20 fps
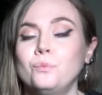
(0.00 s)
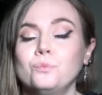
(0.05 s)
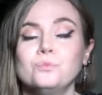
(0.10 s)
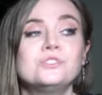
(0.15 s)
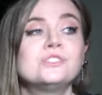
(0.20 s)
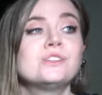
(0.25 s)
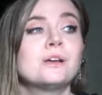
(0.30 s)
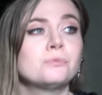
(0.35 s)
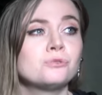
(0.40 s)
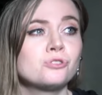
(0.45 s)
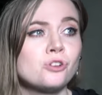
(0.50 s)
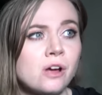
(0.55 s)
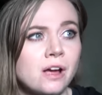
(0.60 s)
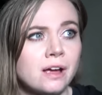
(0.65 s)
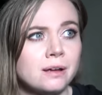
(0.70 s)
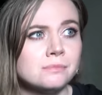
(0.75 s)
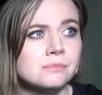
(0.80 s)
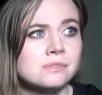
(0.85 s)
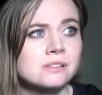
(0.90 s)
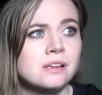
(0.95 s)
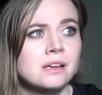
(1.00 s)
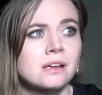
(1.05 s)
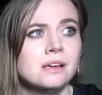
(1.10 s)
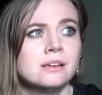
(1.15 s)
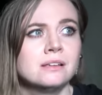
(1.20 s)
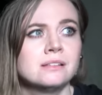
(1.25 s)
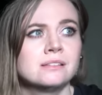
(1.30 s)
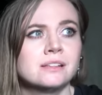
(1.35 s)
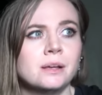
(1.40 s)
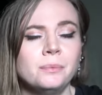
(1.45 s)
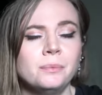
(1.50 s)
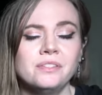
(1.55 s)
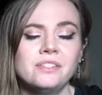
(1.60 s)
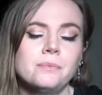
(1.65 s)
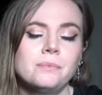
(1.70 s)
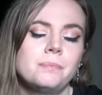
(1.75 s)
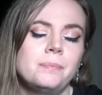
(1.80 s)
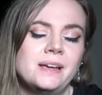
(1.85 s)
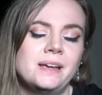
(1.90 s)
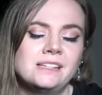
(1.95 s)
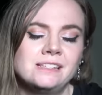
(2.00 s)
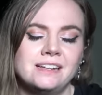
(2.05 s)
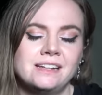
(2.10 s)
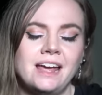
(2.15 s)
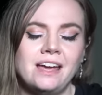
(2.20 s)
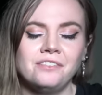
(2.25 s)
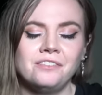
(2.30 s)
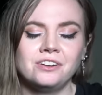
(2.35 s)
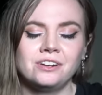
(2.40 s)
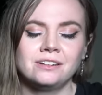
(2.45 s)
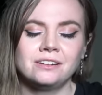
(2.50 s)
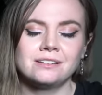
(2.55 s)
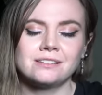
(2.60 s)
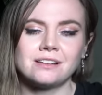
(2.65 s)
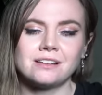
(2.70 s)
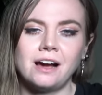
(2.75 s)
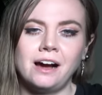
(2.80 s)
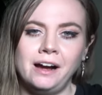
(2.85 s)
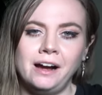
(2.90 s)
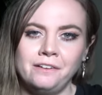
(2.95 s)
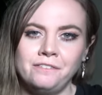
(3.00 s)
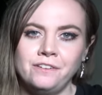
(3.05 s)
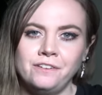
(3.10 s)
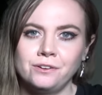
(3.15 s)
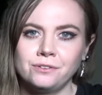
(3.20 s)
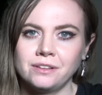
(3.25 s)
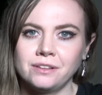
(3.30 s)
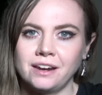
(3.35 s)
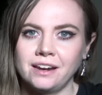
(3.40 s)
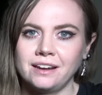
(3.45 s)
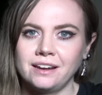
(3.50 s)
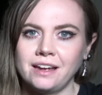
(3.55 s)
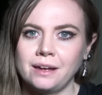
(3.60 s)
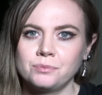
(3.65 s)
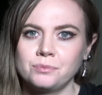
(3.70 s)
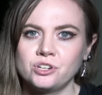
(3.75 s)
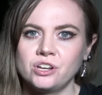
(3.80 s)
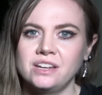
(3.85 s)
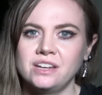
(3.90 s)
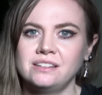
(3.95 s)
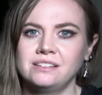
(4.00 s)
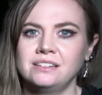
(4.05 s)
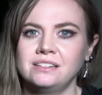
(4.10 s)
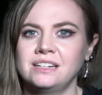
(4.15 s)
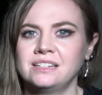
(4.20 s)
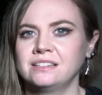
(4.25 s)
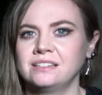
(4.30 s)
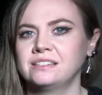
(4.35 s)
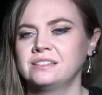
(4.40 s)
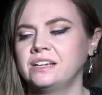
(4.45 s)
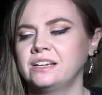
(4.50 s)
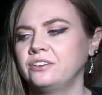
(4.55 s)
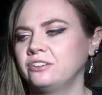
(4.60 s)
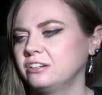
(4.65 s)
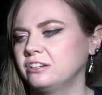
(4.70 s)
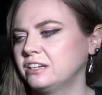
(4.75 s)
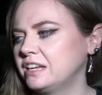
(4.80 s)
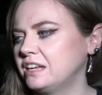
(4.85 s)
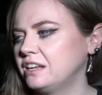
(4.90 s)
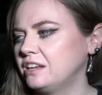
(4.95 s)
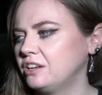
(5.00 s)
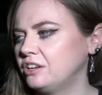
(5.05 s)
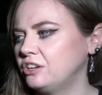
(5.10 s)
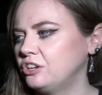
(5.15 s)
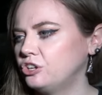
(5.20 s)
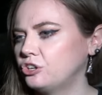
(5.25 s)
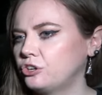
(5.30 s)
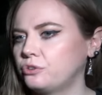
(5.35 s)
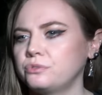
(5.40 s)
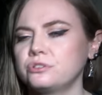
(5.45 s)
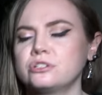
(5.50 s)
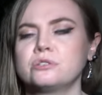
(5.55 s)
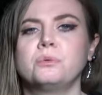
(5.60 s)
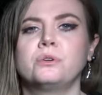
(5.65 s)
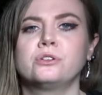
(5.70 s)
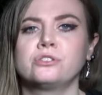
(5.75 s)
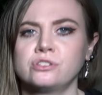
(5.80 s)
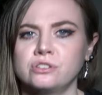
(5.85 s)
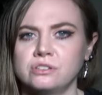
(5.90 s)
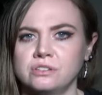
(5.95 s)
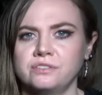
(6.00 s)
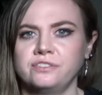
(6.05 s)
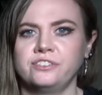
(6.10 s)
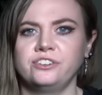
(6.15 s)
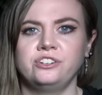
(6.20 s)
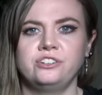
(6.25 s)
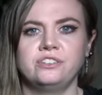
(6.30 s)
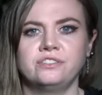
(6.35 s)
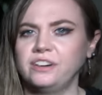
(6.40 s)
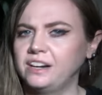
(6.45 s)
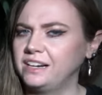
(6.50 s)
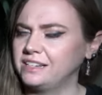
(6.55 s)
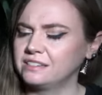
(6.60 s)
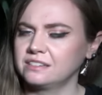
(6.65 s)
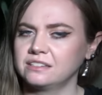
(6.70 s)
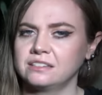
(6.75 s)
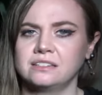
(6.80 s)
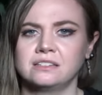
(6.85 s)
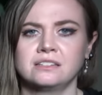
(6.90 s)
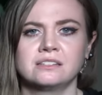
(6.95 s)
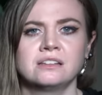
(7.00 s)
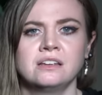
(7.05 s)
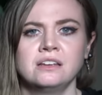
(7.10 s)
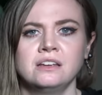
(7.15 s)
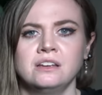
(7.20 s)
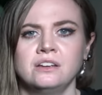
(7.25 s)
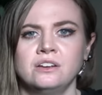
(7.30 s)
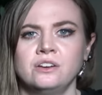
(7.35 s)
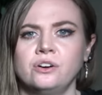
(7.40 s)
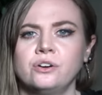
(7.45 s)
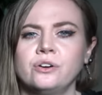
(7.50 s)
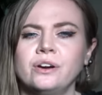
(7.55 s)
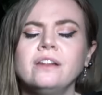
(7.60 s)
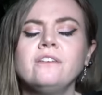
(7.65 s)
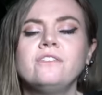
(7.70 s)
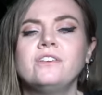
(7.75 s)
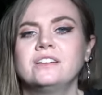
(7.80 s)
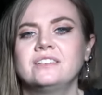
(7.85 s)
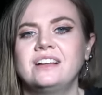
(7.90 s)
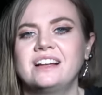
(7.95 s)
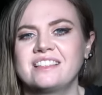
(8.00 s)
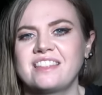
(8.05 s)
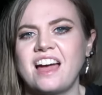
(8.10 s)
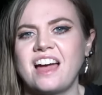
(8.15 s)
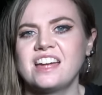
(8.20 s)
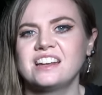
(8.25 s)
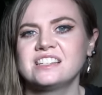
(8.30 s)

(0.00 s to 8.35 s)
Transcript: sometimes some of the best evidence I feel that I capture isn't necessarily, you know, responses through devices or anything like that.